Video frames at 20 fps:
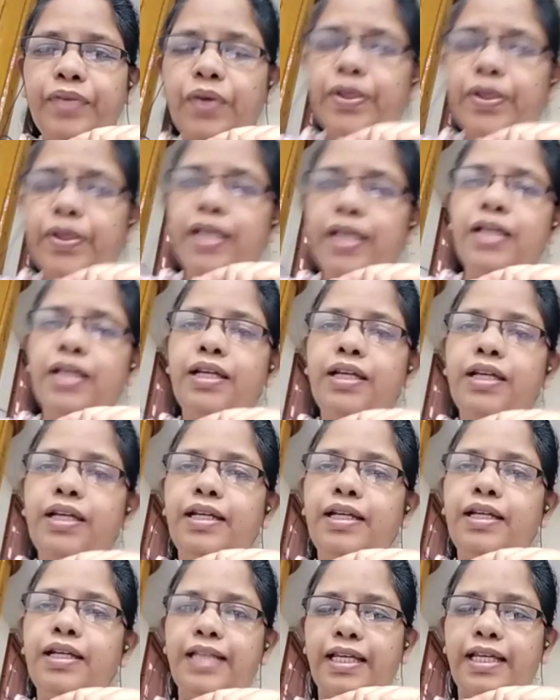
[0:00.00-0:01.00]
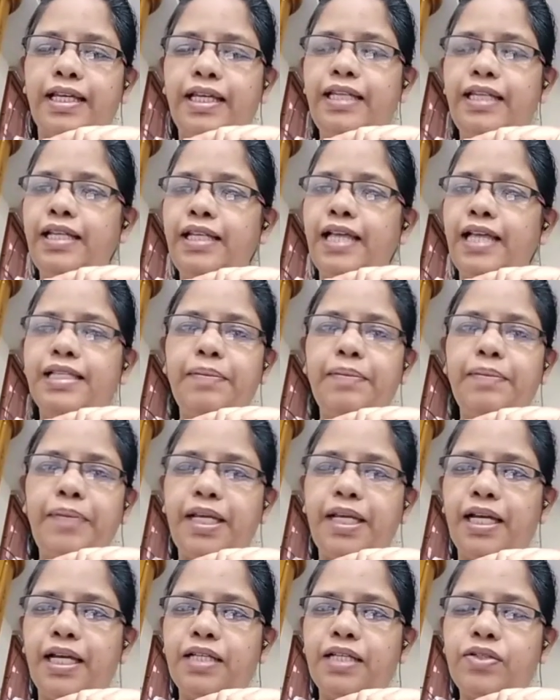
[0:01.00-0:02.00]
Okay, take India is a big
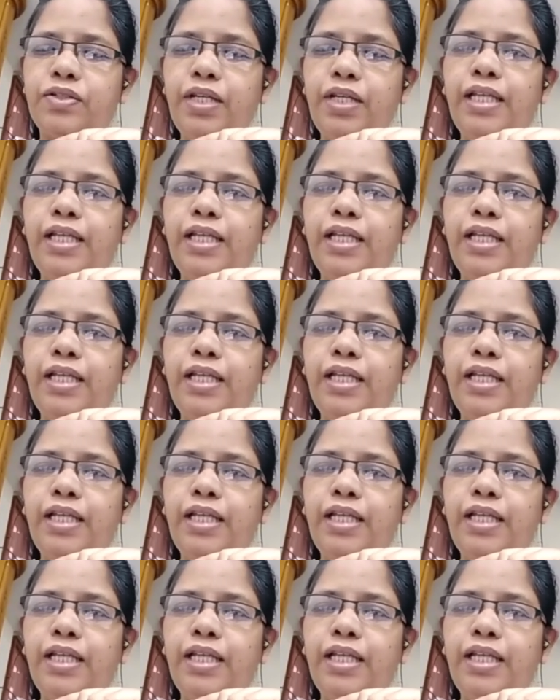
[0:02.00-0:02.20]
country.